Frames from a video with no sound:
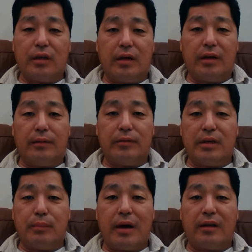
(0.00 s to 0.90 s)

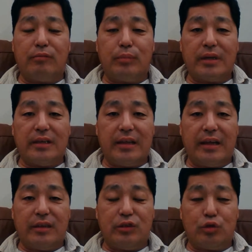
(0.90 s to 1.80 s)
the amount of money
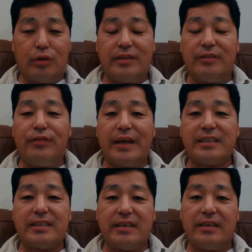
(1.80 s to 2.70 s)
that you have
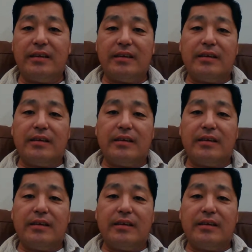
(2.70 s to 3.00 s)
invested.